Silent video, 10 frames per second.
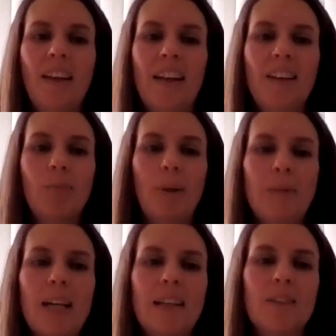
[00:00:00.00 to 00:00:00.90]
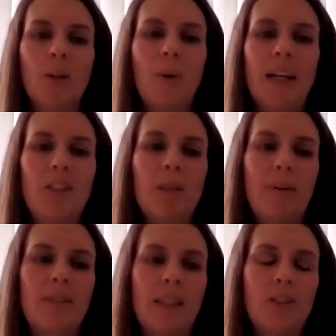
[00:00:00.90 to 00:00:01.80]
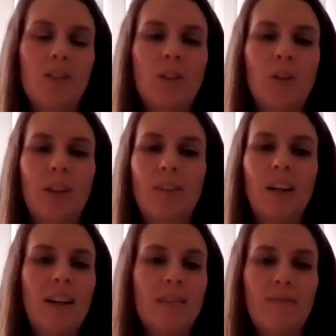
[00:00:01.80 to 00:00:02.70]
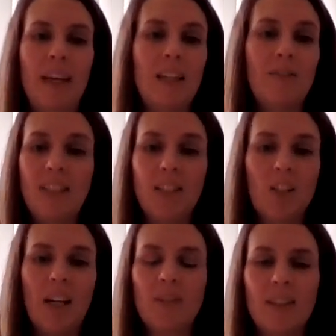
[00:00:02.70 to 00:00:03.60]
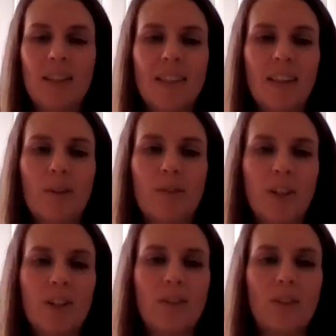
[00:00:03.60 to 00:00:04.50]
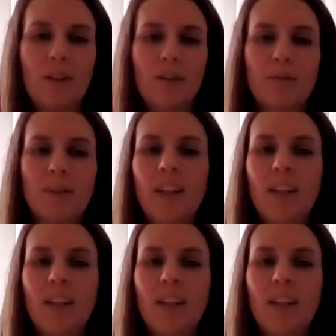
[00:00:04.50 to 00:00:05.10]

And he'll be able to answer questions about secondary school. They've not had any visits yet. So this is like their first sort of